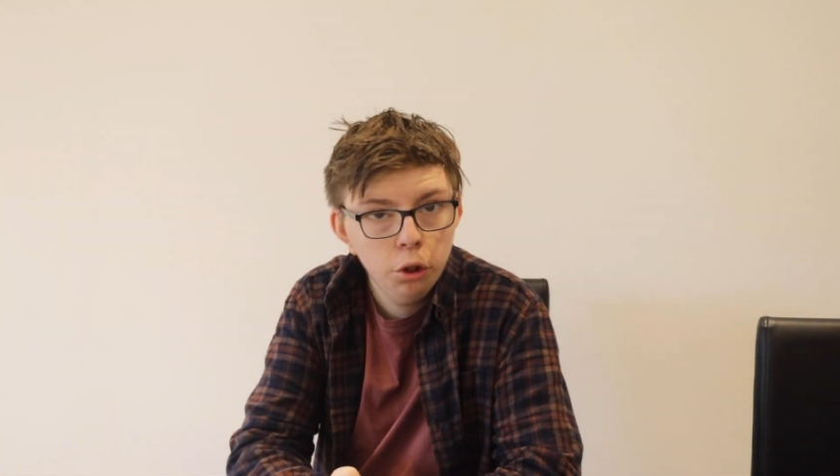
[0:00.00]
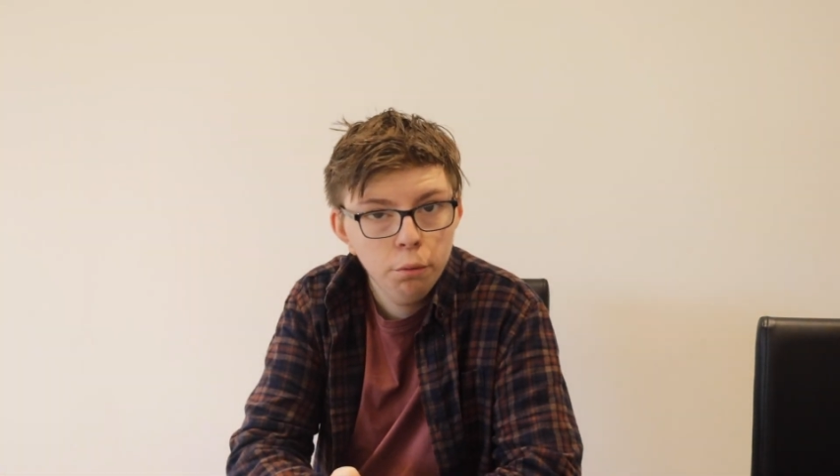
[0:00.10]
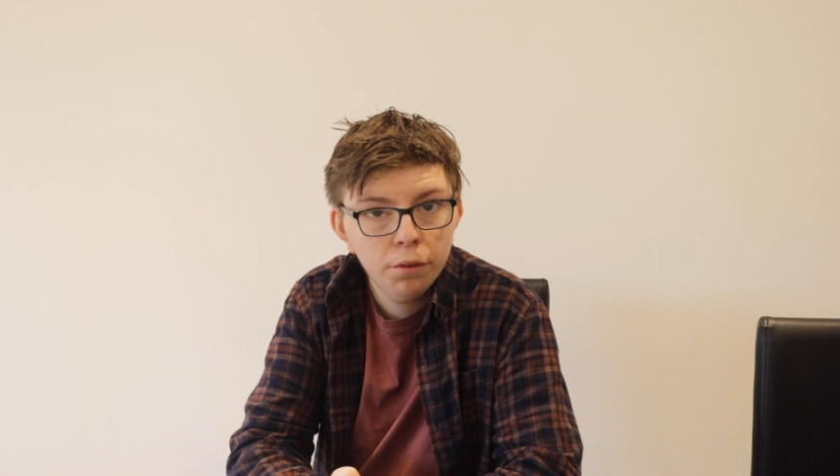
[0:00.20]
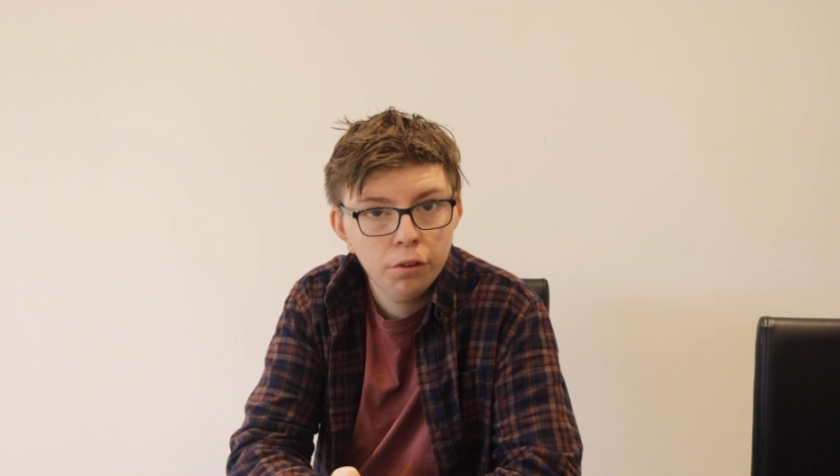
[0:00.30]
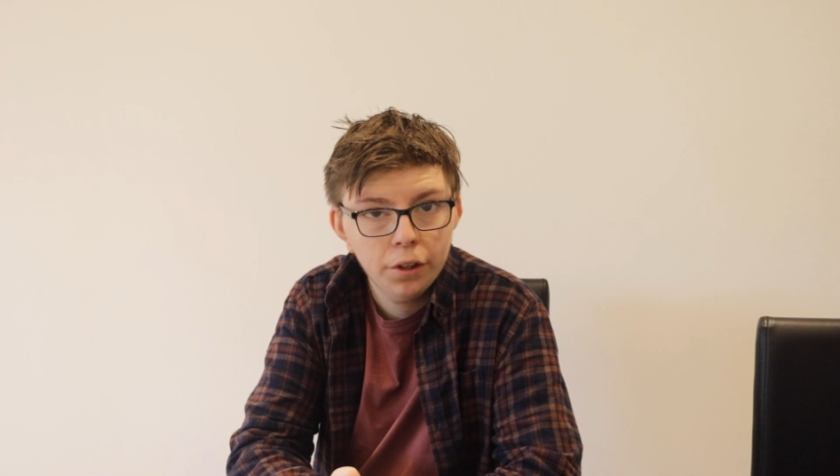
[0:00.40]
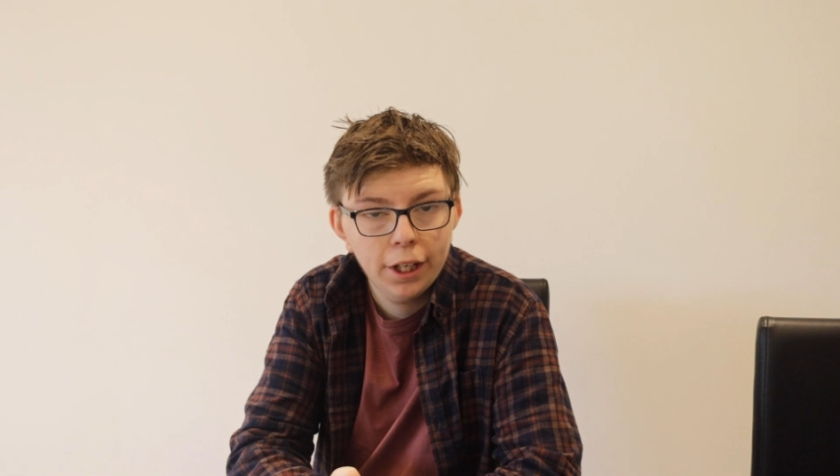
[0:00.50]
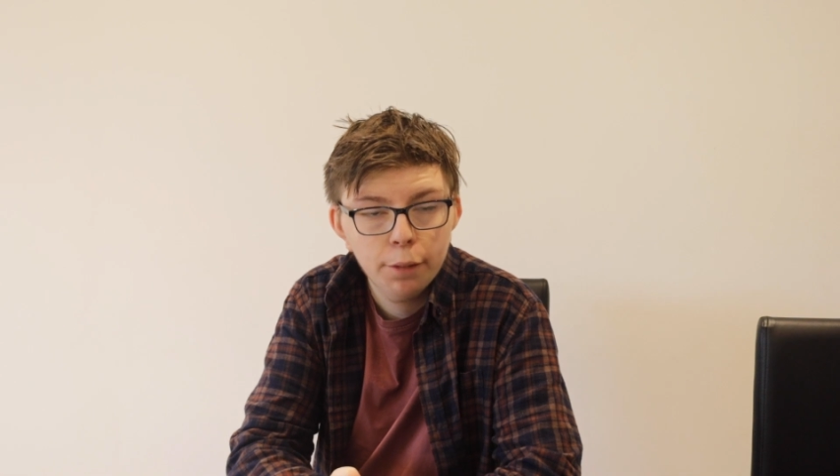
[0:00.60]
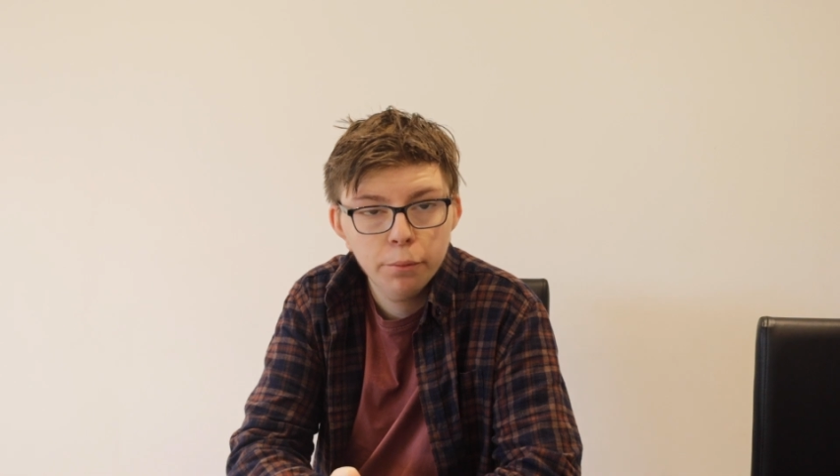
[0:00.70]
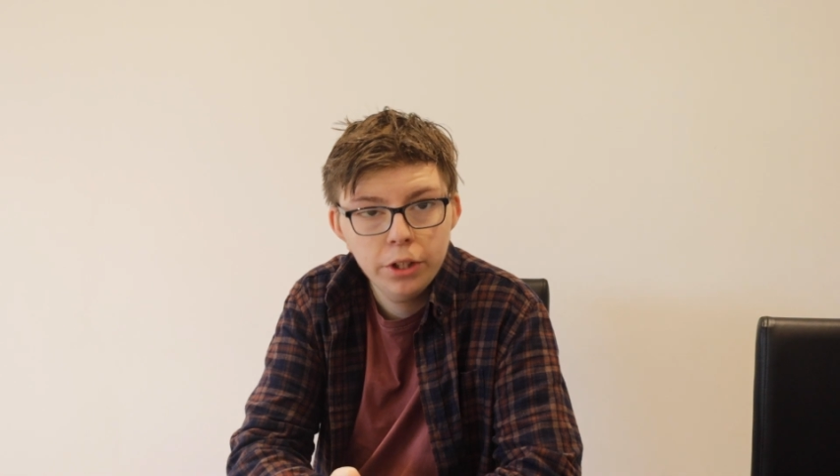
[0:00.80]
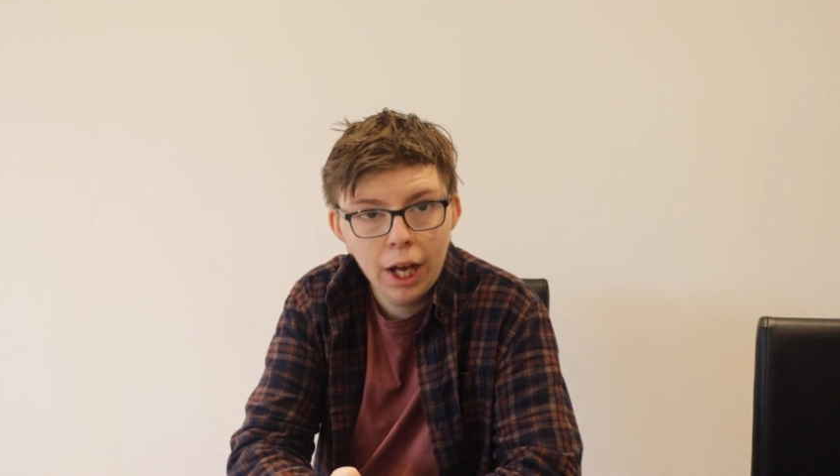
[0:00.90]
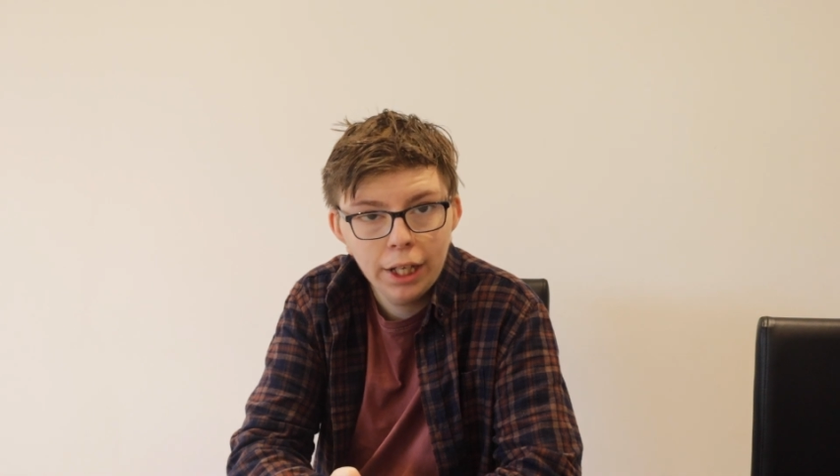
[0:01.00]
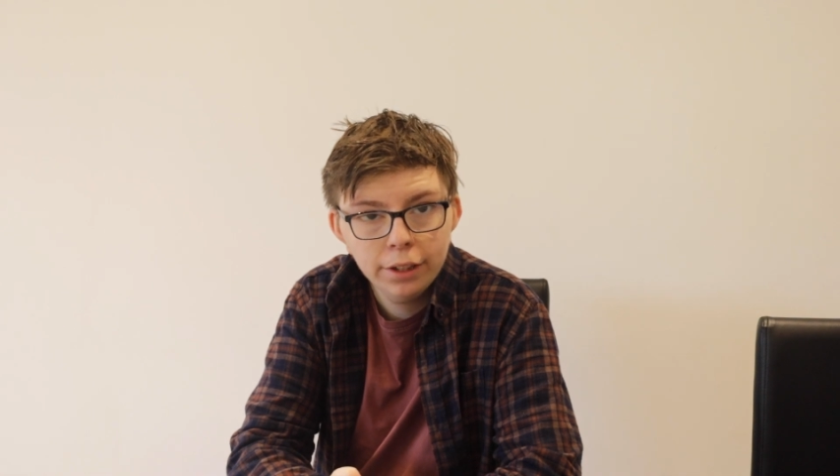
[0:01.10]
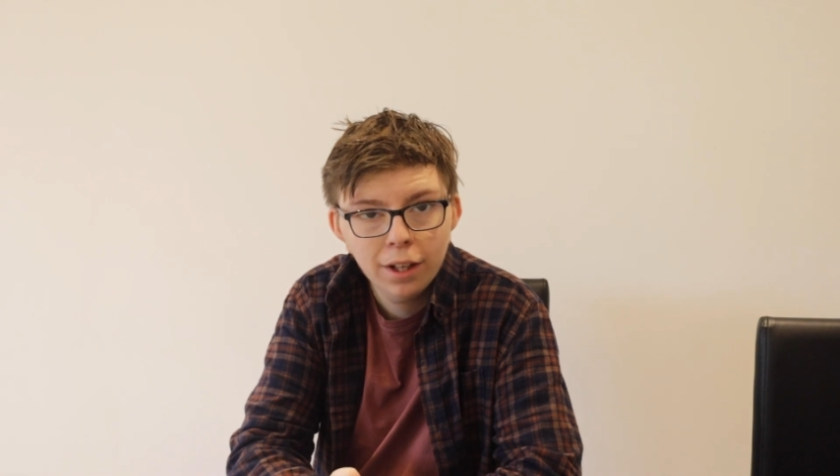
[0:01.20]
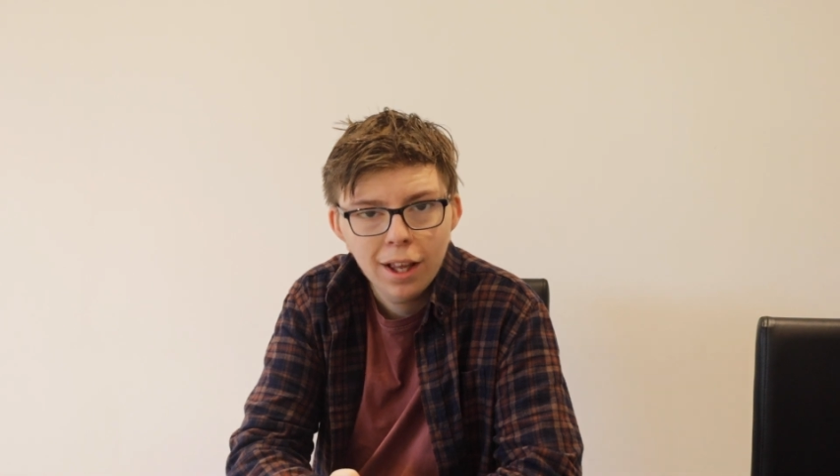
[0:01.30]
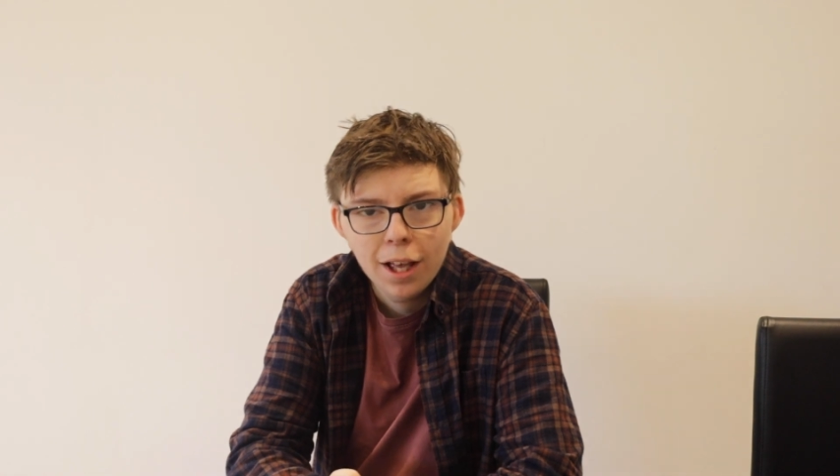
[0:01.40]
Who before the camera
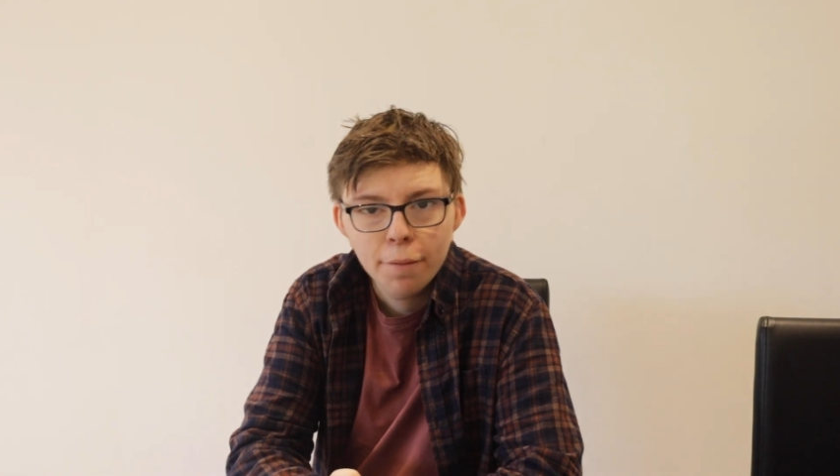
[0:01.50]
dies,